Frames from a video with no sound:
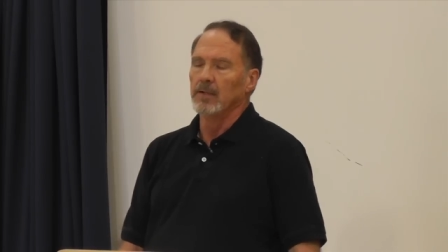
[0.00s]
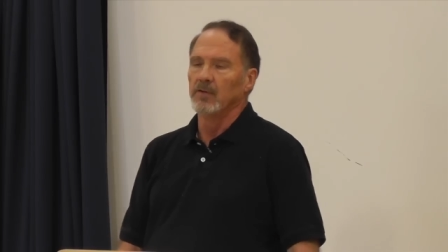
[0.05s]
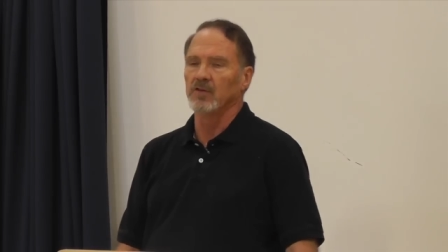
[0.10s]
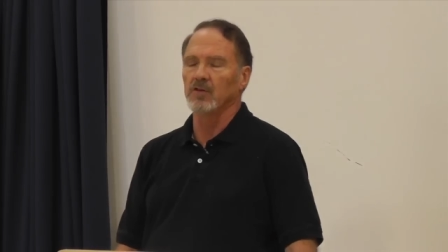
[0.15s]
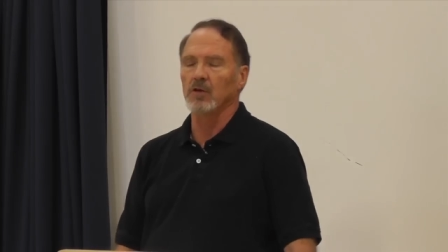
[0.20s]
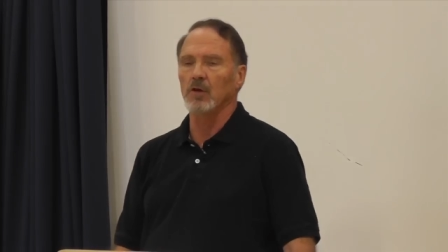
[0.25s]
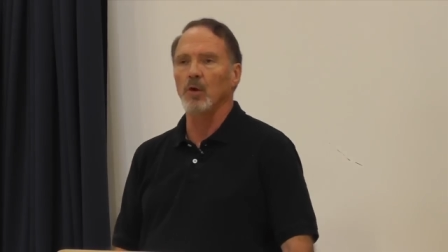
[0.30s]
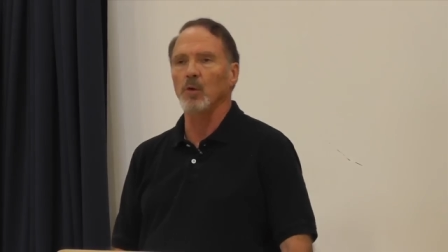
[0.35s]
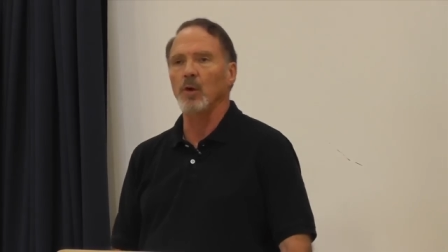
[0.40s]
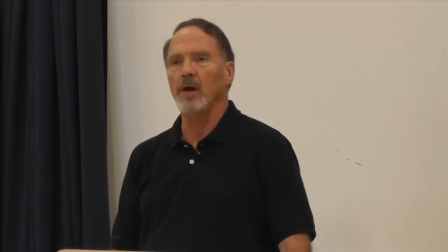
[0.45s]

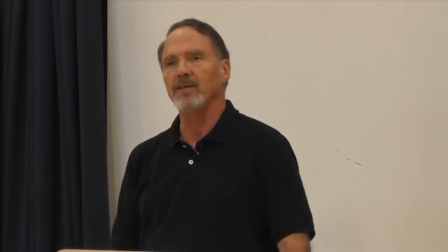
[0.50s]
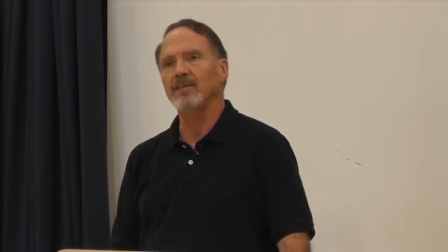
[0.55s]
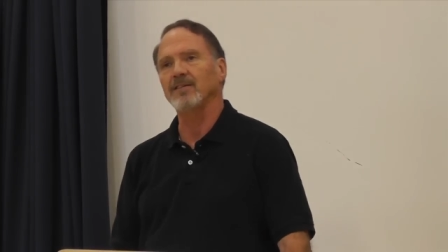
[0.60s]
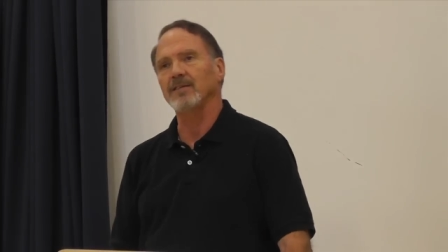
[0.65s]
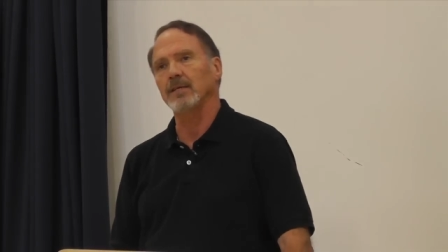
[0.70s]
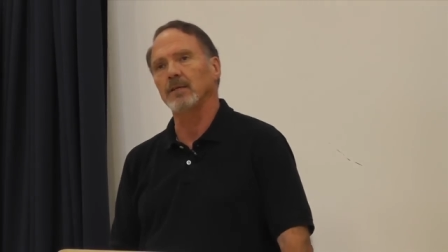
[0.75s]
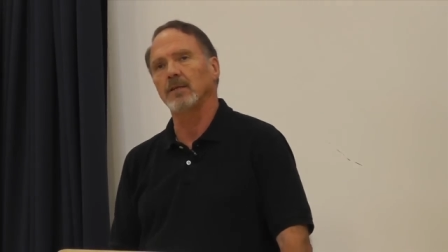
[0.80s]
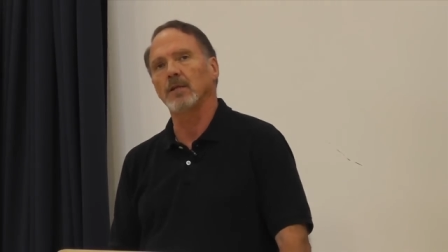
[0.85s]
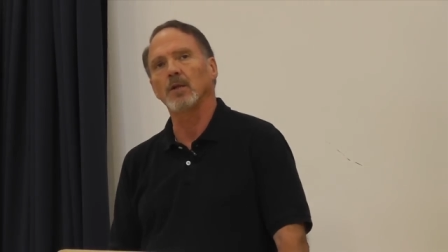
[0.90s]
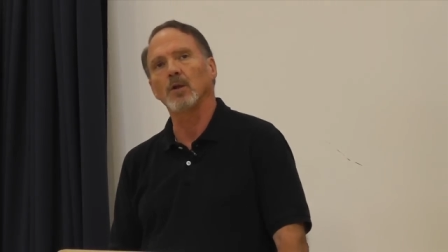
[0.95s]
So I
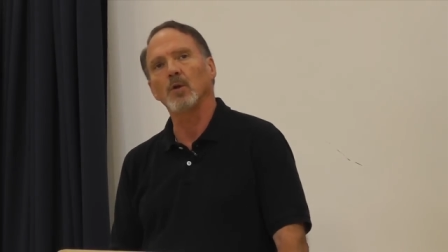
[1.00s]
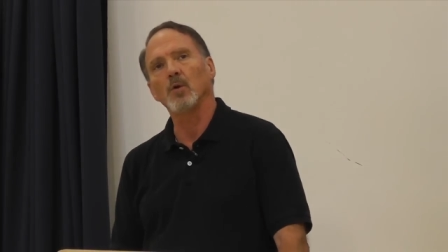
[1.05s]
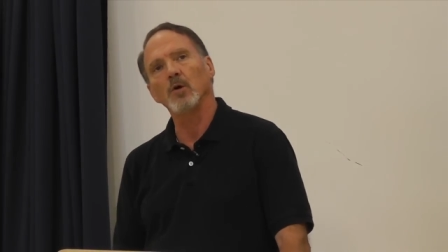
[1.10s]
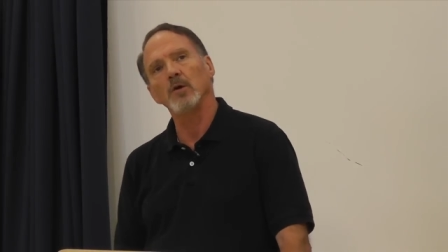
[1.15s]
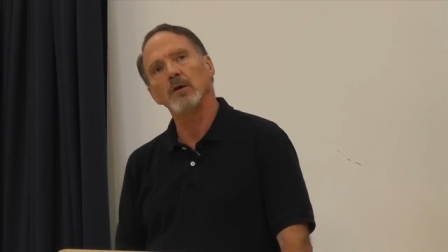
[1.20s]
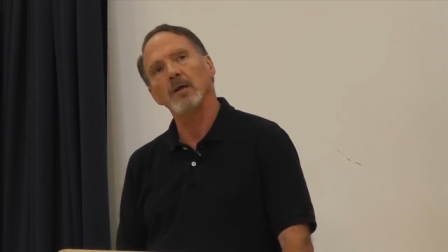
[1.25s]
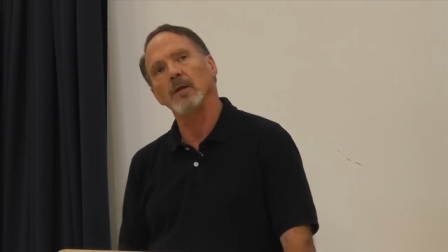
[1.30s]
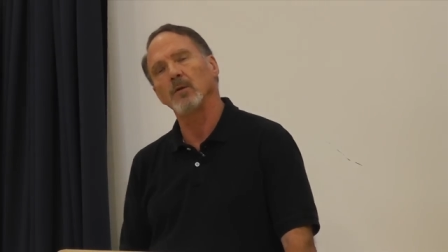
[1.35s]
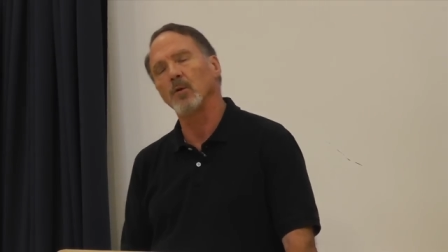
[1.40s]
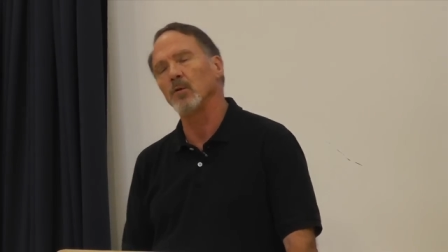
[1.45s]
said to the
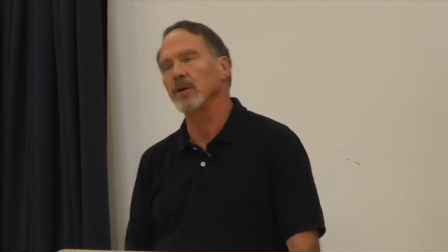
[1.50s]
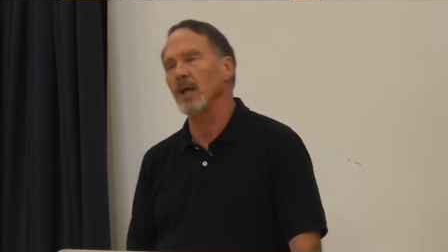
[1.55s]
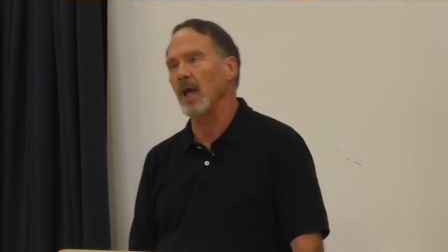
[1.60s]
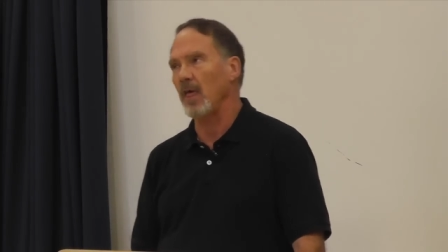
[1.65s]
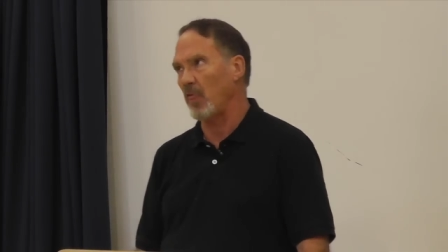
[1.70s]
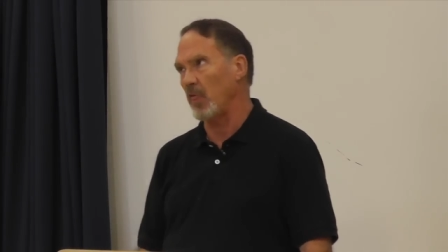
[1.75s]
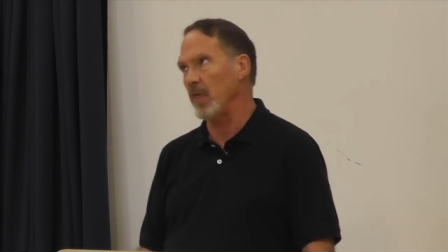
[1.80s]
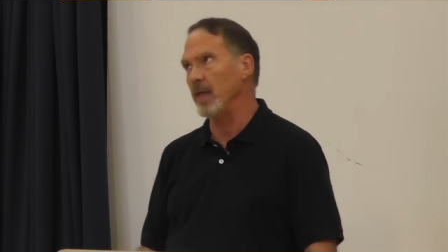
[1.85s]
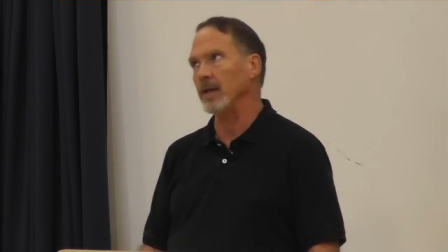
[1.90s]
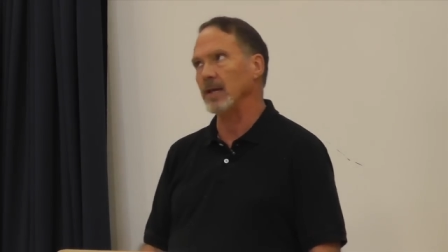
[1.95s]
Lord, Lord,
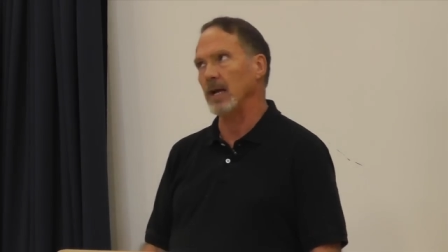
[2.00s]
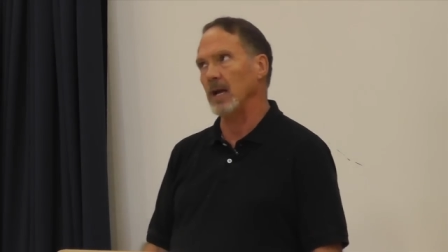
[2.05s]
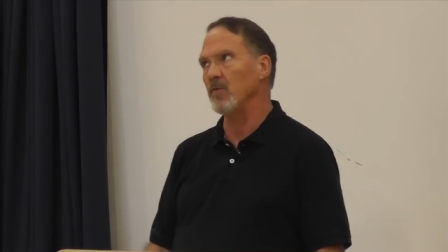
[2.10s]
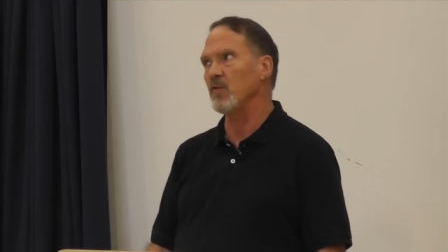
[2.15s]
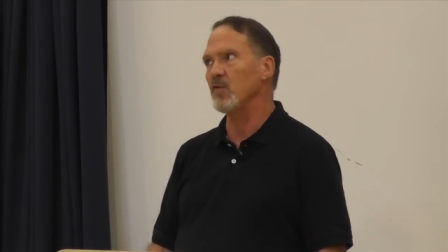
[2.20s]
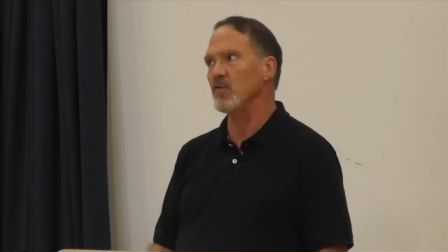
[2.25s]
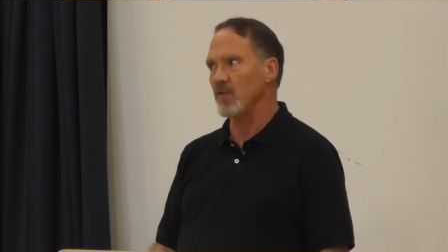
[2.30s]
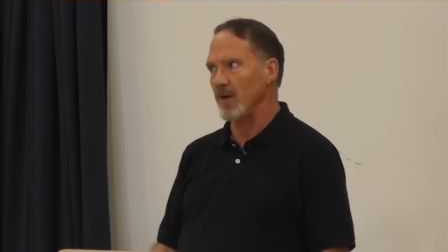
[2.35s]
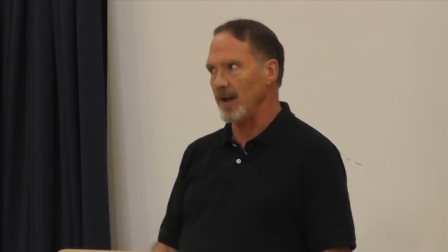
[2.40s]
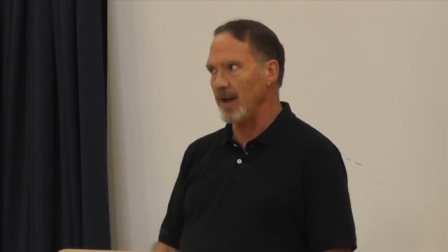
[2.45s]
I think I
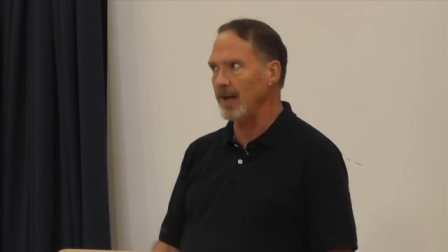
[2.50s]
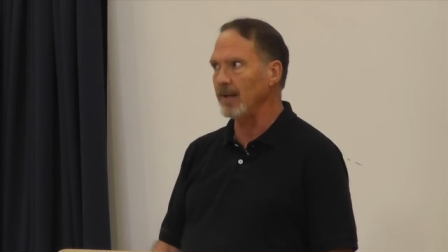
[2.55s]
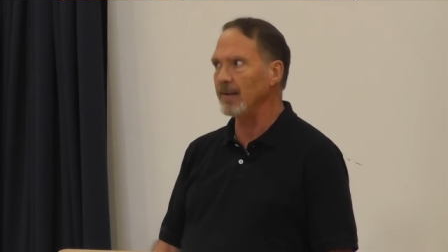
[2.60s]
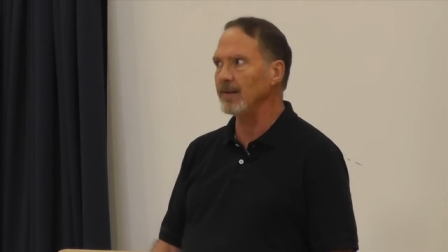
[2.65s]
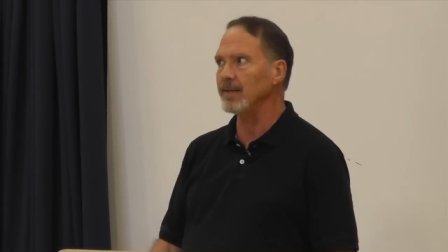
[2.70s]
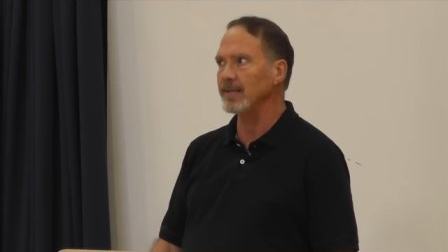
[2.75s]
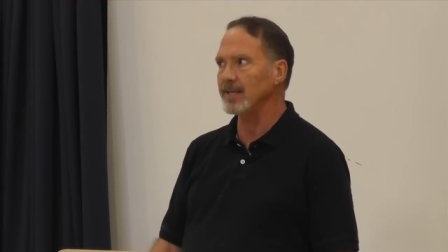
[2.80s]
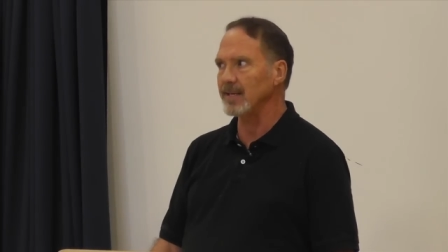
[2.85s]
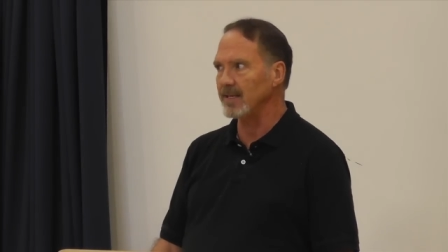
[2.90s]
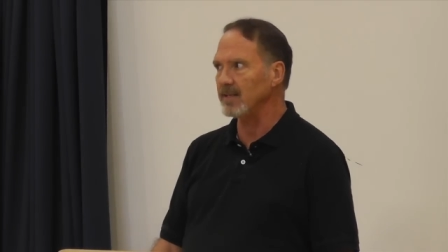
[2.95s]

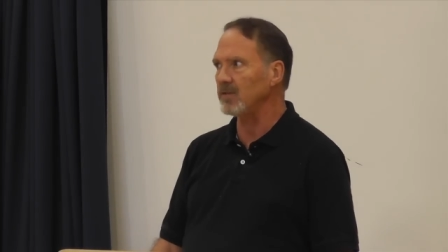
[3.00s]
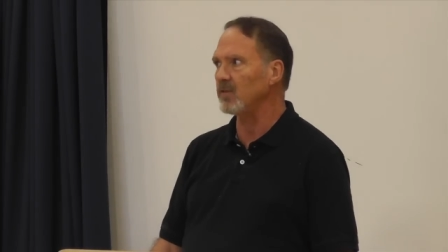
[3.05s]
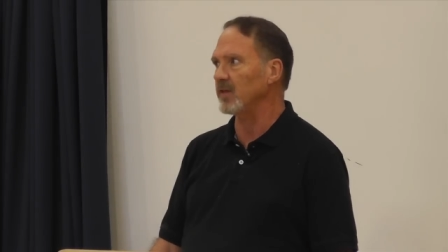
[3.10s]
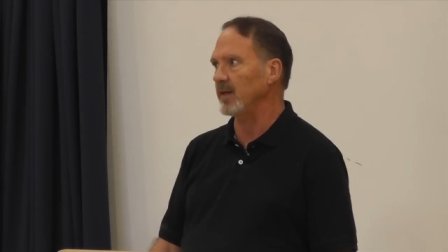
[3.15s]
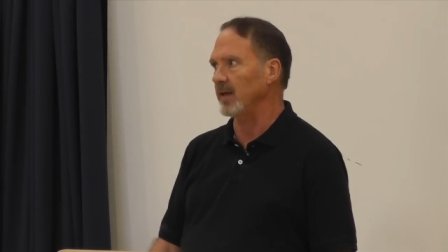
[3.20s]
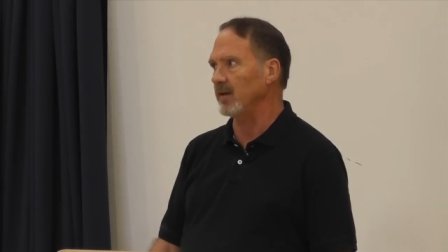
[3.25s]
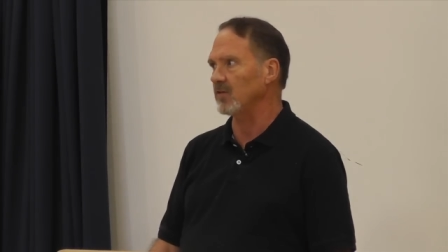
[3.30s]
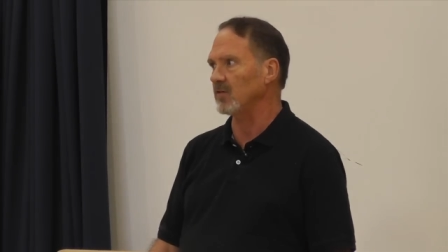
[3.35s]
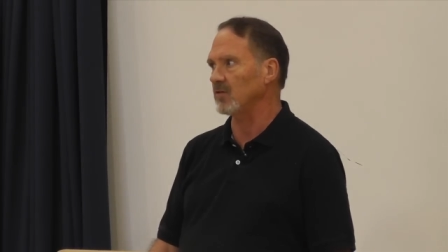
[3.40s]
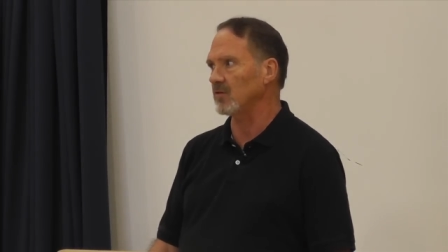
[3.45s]
finally get
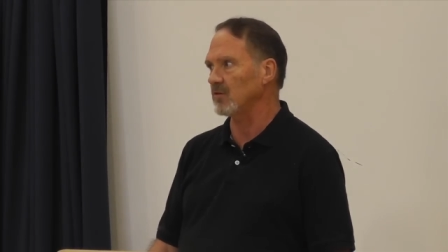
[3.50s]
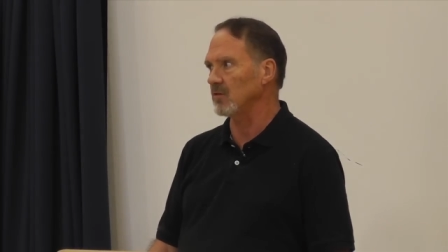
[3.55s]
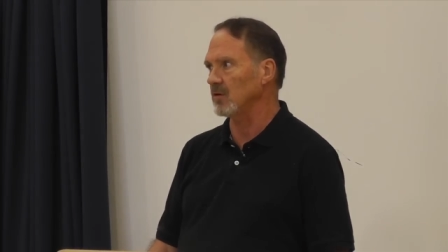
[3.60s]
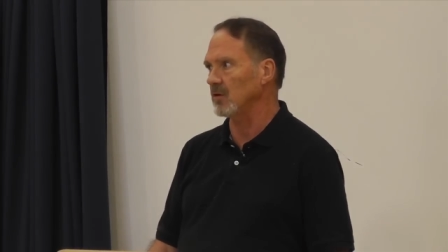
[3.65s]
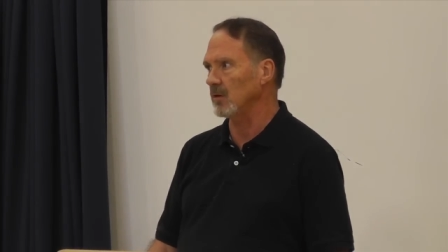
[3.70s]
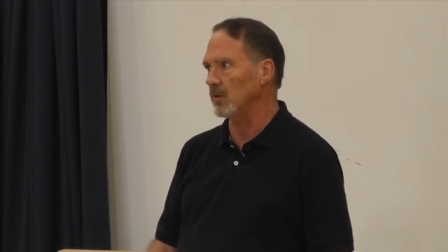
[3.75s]
this.